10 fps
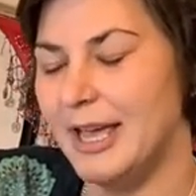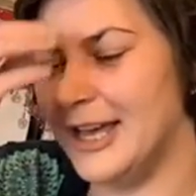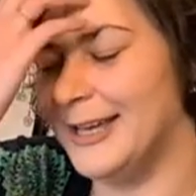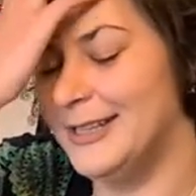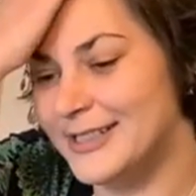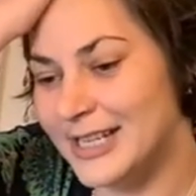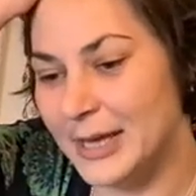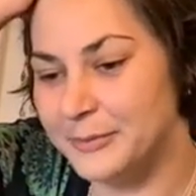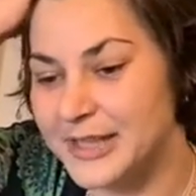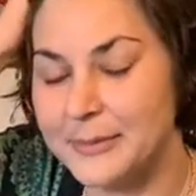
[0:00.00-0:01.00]
and
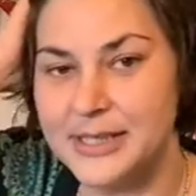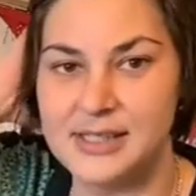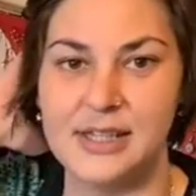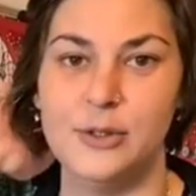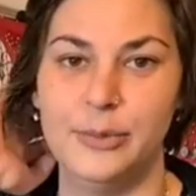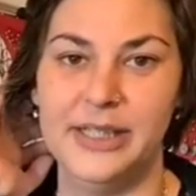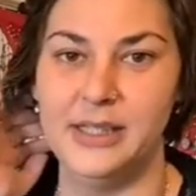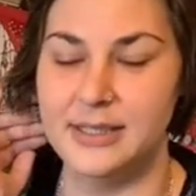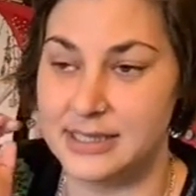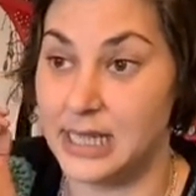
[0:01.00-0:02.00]
that means that it will
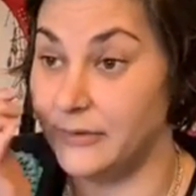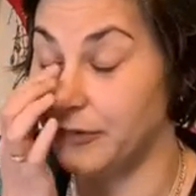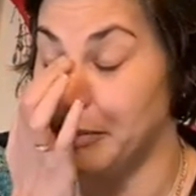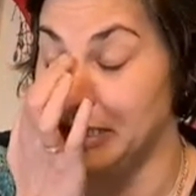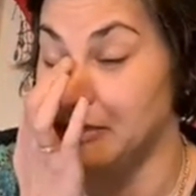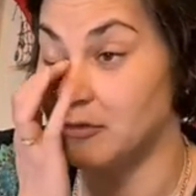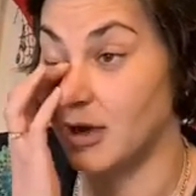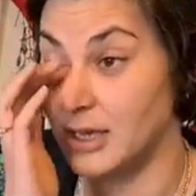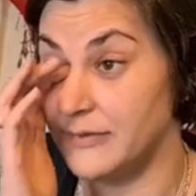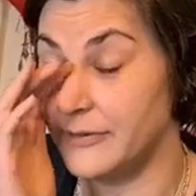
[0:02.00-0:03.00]
be safe for me to
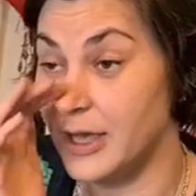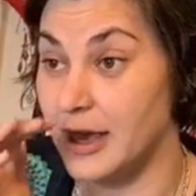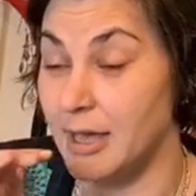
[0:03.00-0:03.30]
drive